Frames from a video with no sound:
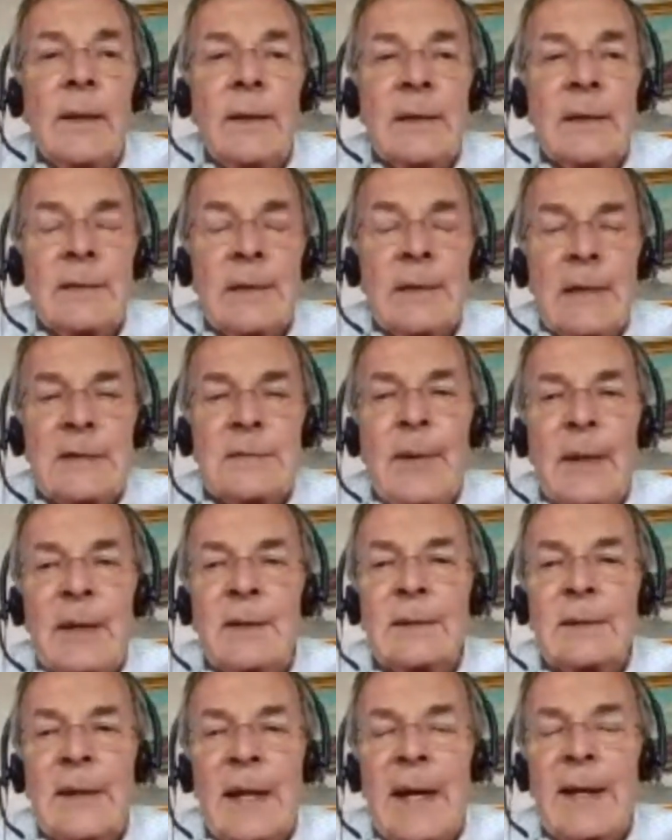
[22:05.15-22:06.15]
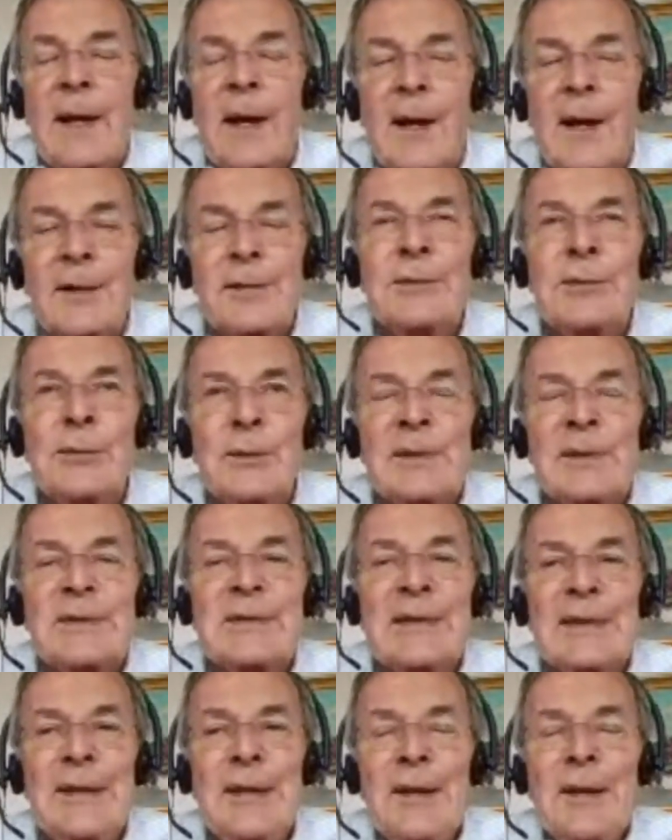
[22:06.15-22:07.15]
He's been kind of
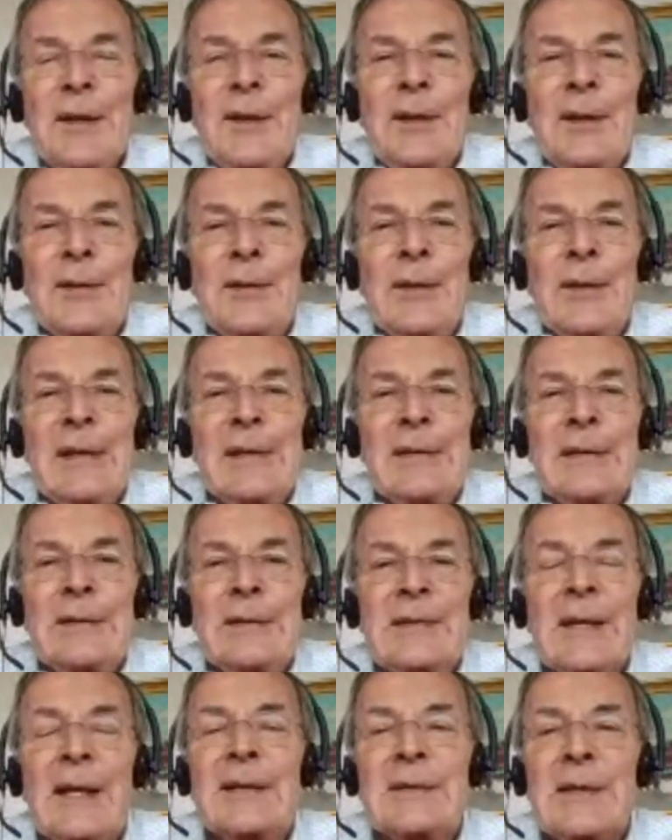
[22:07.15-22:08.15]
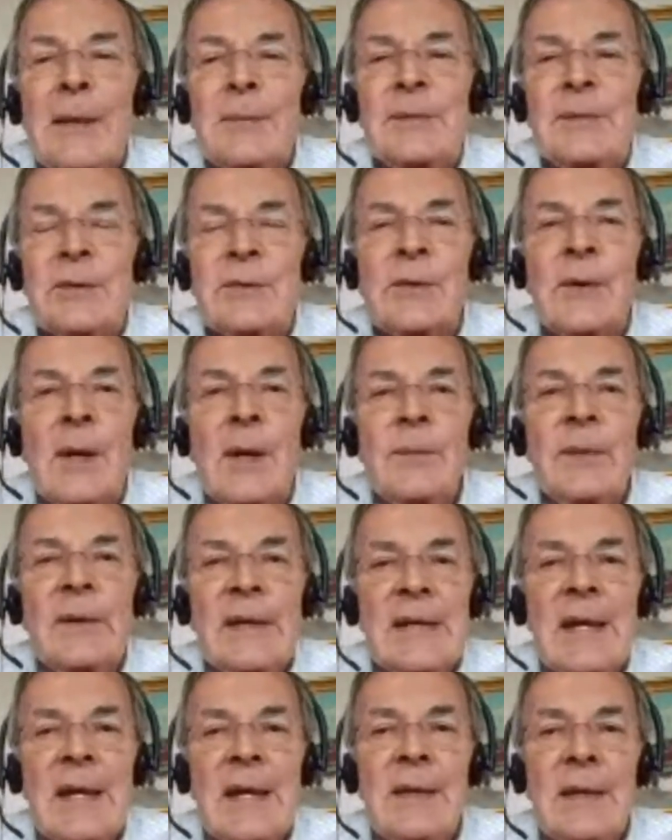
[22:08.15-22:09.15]
unctuous, and you know he sucks up to Trump,
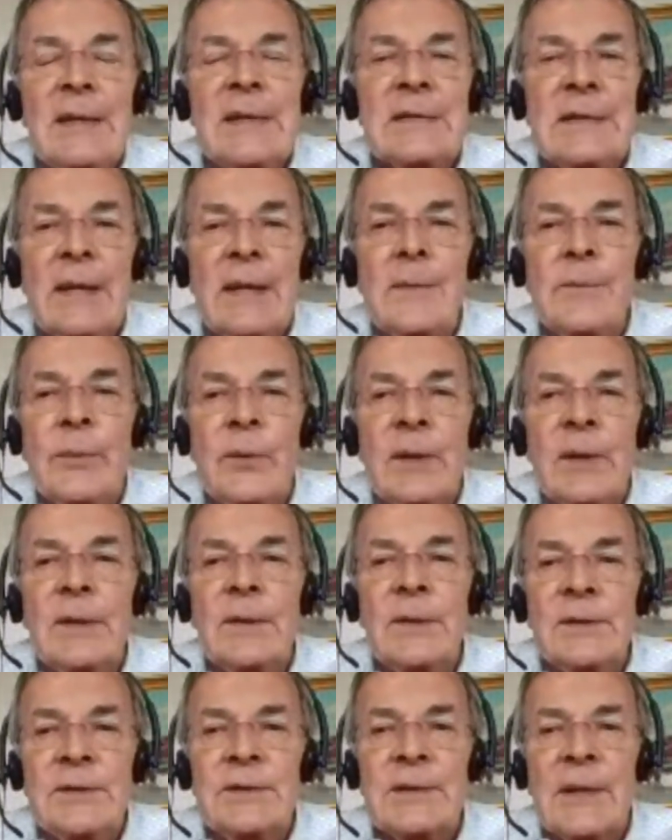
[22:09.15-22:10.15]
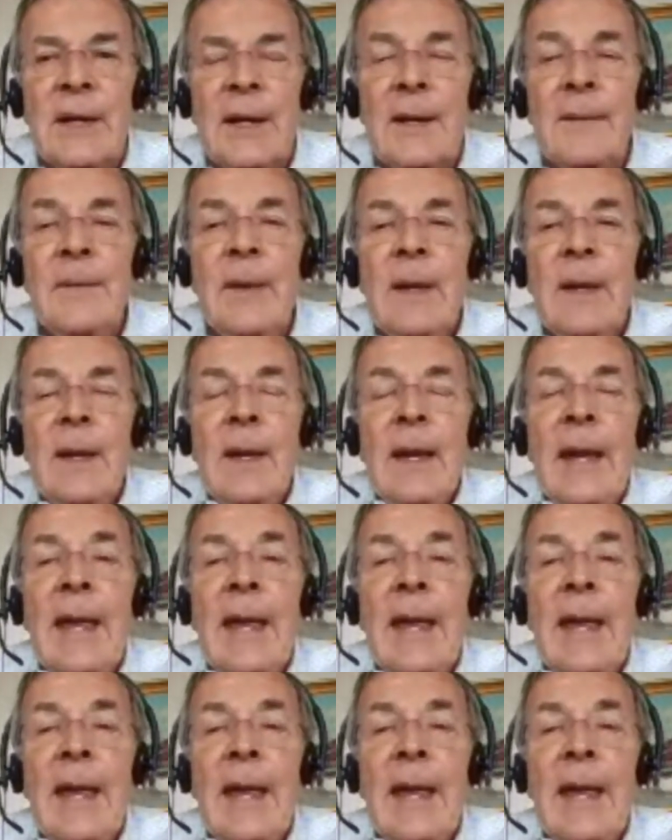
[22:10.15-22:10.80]
but I think he's done a pretty good job.